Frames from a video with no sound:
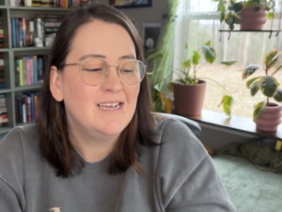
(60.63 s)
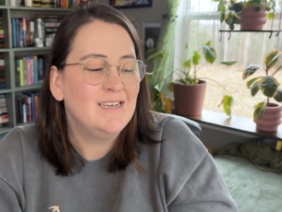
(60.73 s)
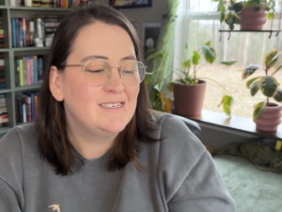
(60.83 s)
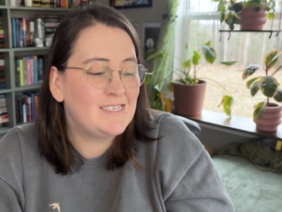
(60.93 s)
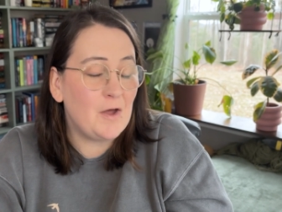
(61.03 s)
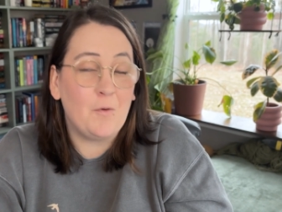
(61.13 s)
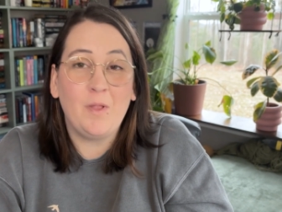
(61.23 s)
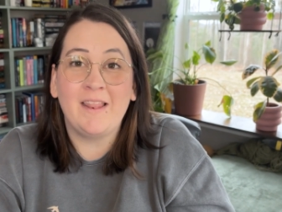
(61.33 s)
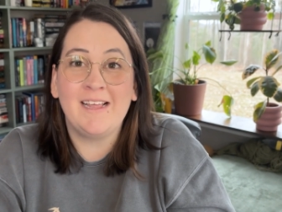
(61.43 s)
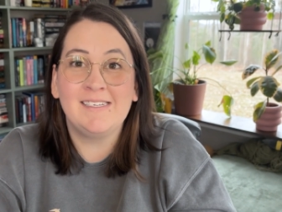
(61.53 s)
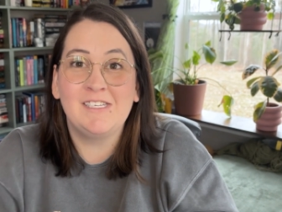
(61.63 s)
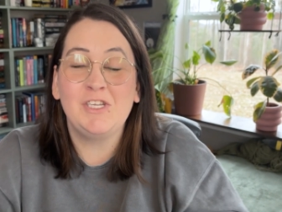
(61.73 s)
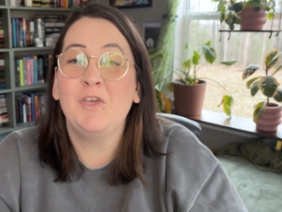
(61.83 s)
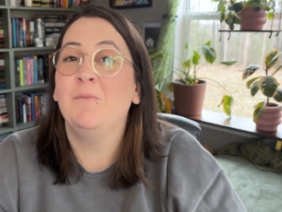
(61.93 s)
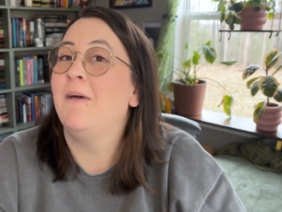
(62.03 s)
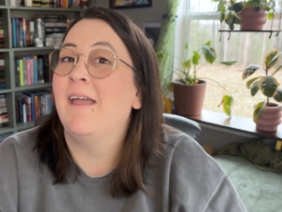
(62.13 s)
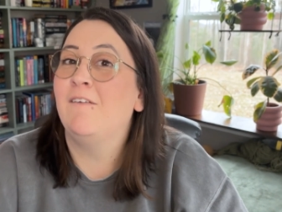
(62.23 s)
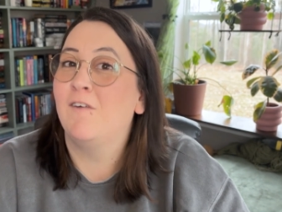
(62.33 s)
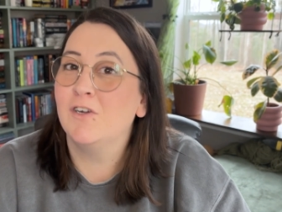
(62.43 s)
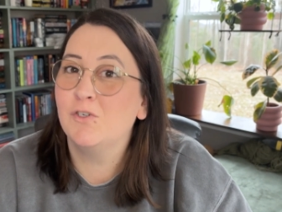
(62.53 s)
So let's do my
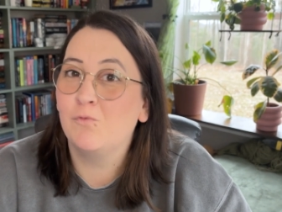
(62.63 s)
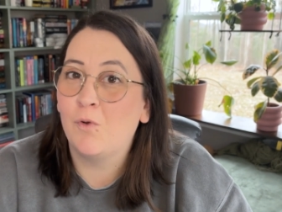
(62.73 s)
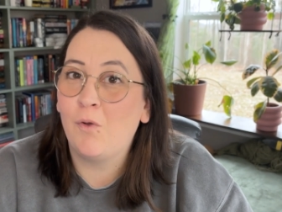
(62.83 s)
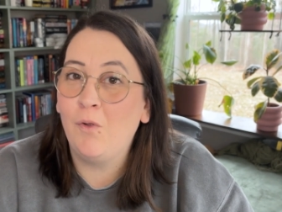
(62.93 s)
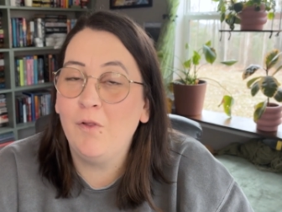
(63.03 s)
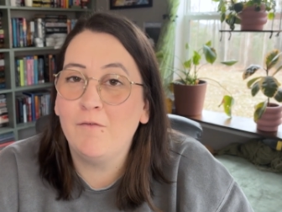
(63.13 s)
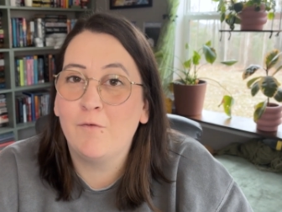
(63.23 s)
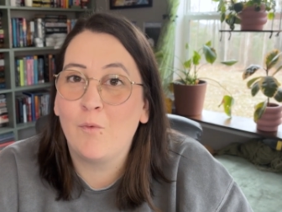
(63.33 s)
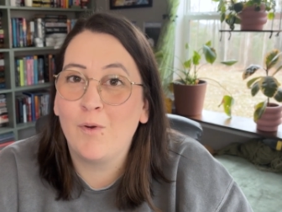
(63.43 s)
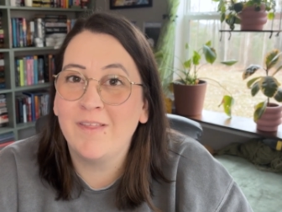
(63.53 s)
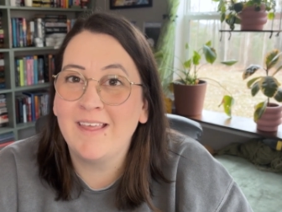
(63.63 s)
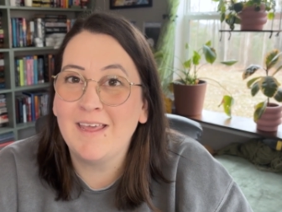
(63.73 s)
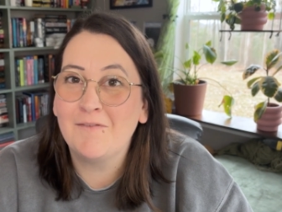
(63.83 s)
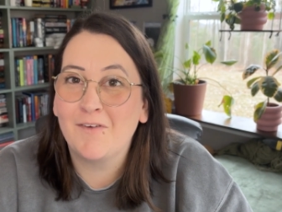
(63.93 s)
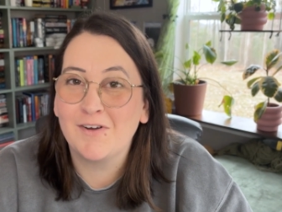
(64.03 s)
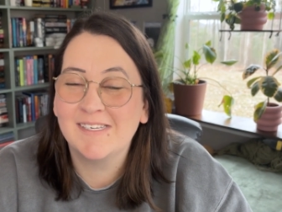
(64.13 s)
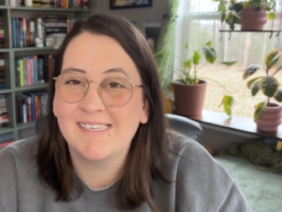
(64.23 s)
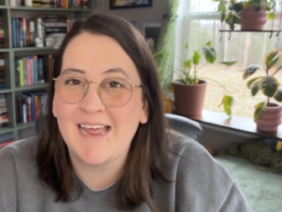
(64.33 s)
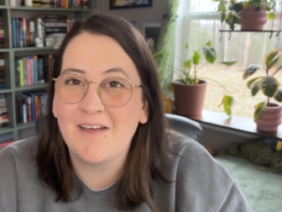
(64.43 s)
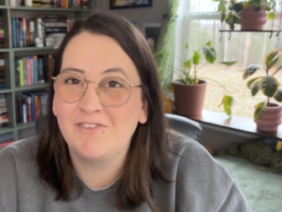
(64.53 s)
first roll for the first
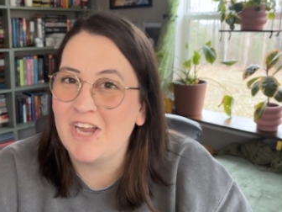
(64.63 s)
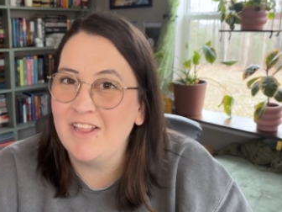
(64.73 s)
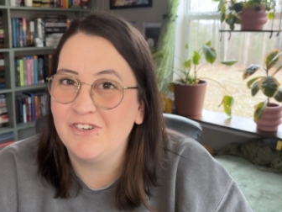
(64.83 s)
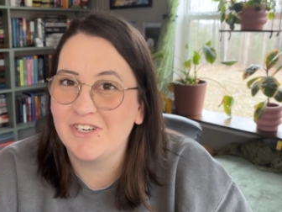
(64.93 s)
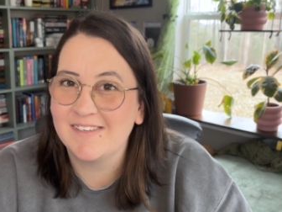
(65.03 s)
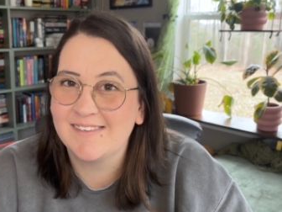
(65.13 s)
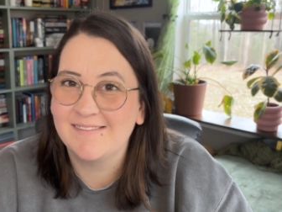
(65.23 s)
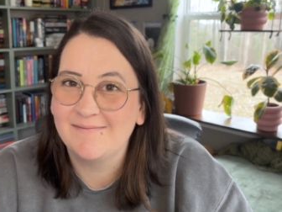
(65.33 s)
set of challenges.